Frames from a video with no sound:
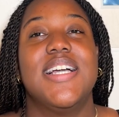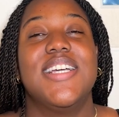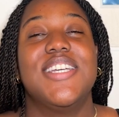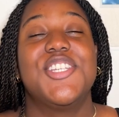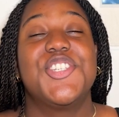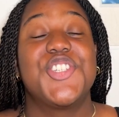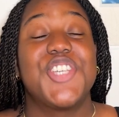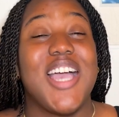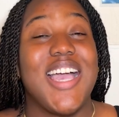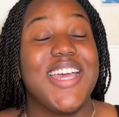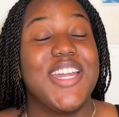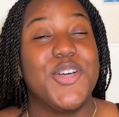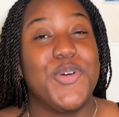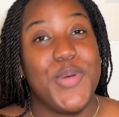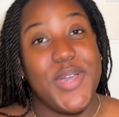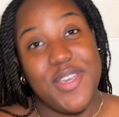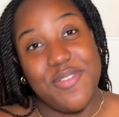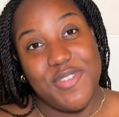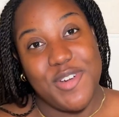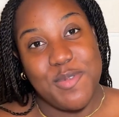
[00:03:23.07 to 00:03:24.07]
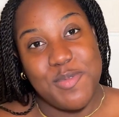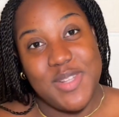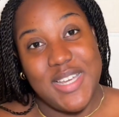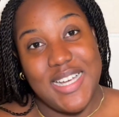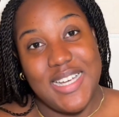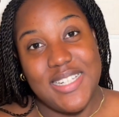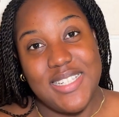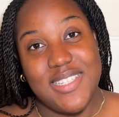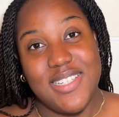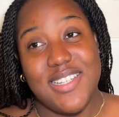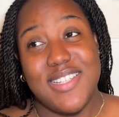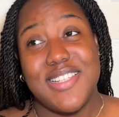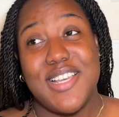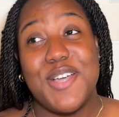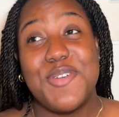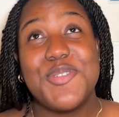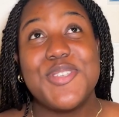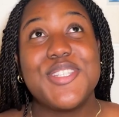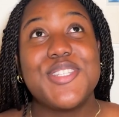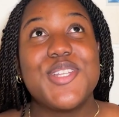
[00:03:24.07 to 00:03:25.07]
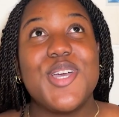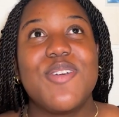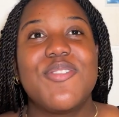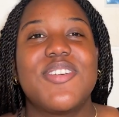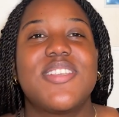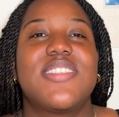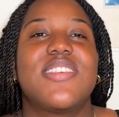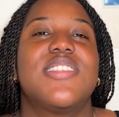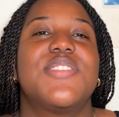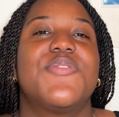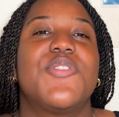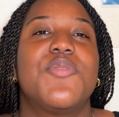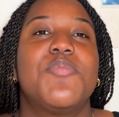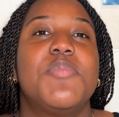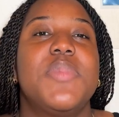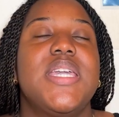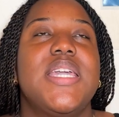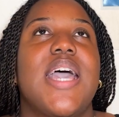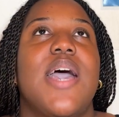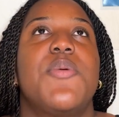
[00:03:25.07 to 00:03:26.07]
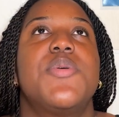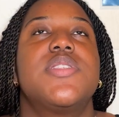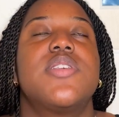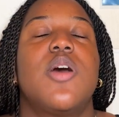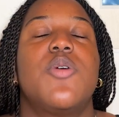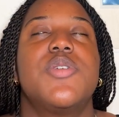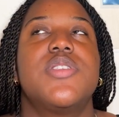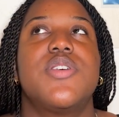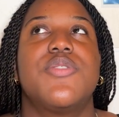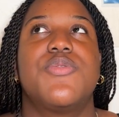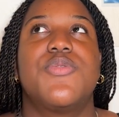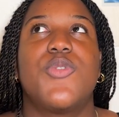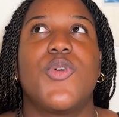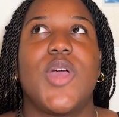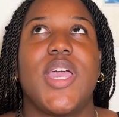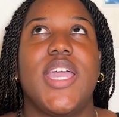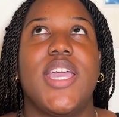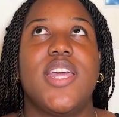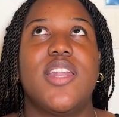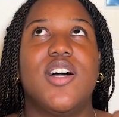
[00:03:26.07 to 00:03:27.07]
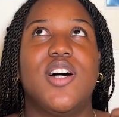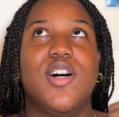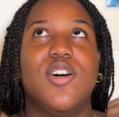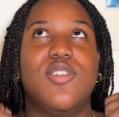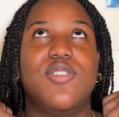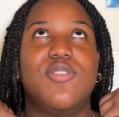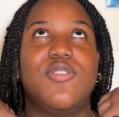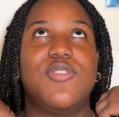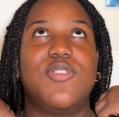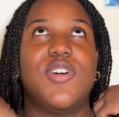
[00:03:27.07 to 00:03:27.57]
shied away from that because I was nervous, because for me, I was always afraid of